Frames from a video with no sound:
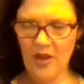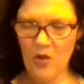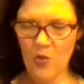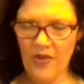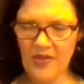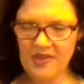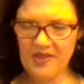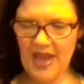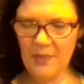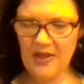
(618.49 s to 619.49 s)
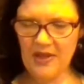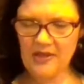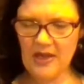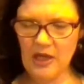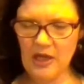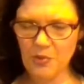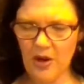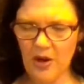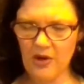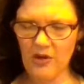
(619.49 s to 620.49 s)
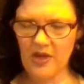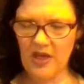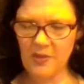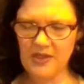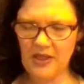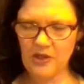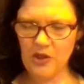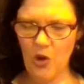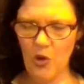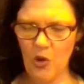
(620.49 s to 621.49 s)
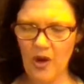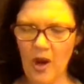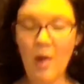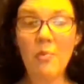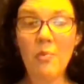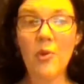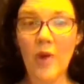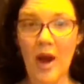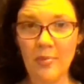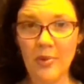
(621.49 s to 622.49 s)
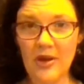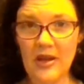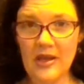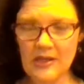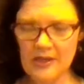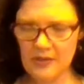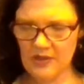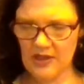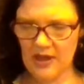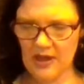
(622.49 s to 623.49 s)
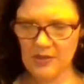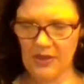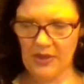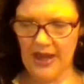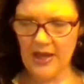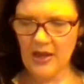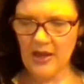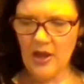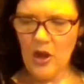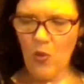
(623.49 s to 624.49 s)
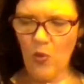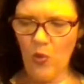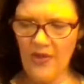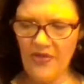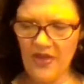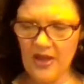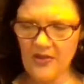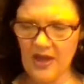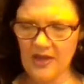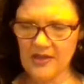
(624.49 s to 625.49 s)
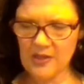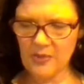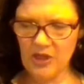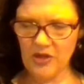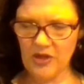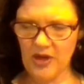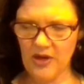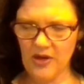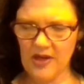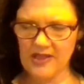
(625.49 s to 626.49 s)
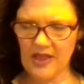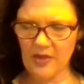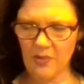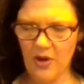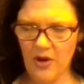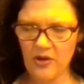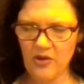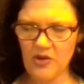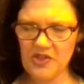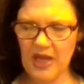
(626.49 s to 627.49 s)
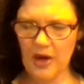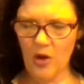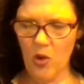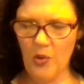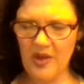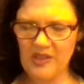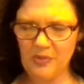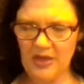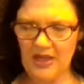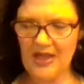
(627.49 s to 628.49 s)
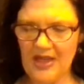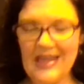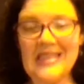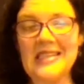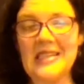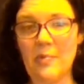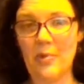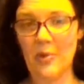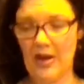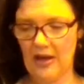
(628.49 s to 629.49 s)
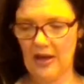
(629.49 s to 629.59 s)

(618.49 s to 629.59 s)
When this happens, each particle keeps its own properties, was the next blank. One thing that is special here is that the particles can always be separated.